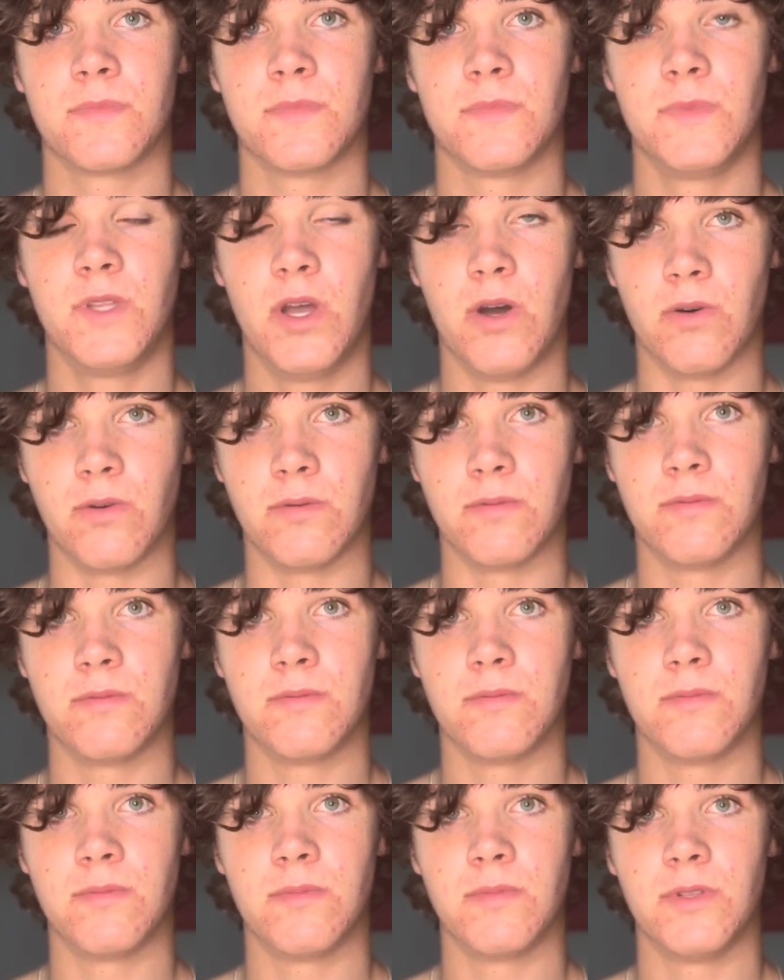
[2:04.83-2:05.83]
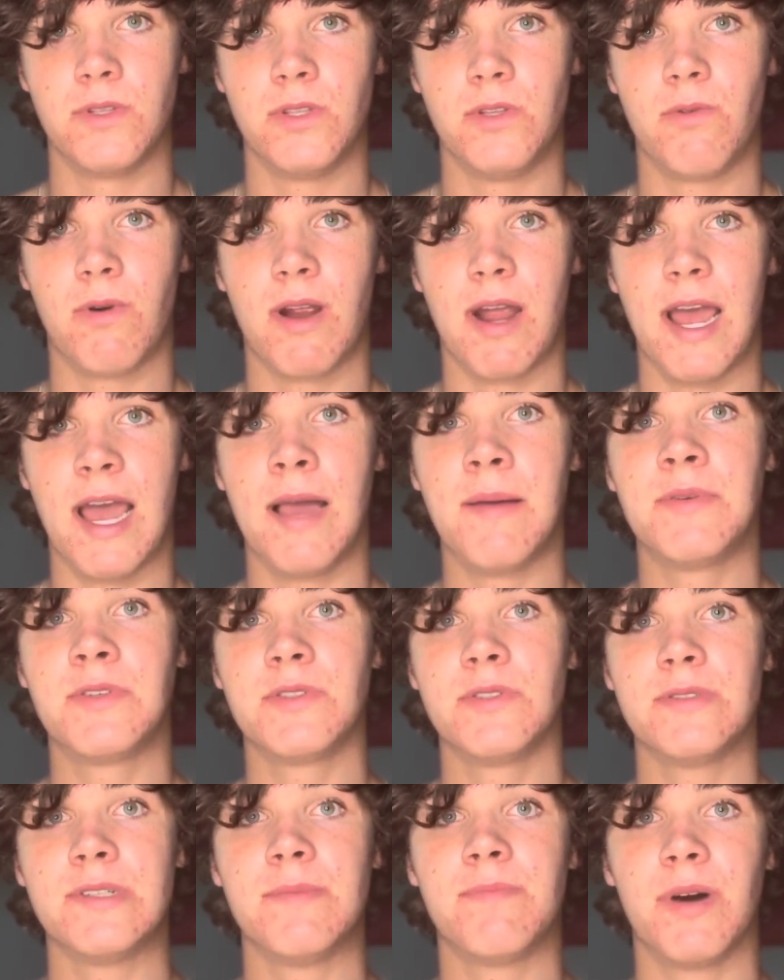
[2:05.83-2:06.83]
No, you are
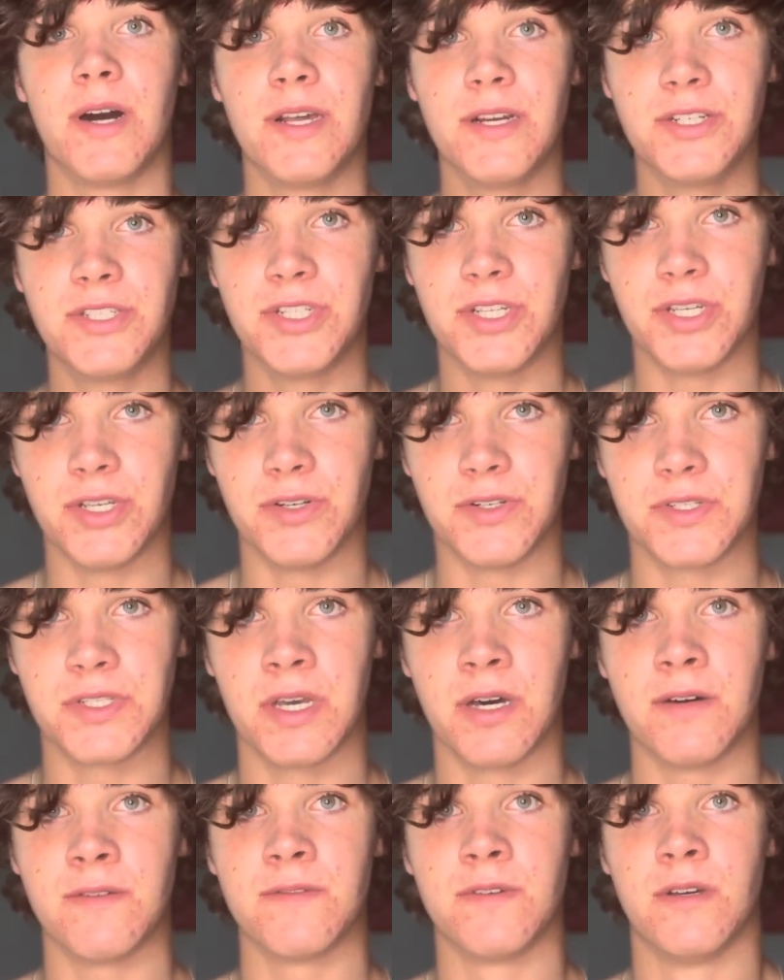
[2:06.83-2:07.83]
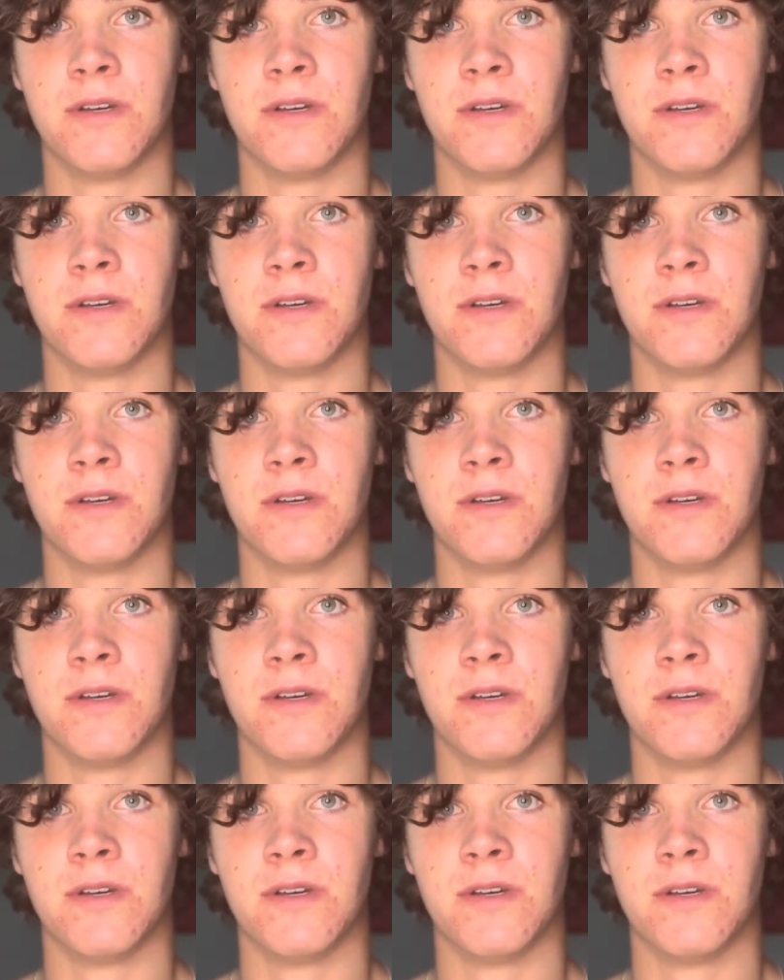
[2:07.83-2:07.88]
absolutely punishing yourself.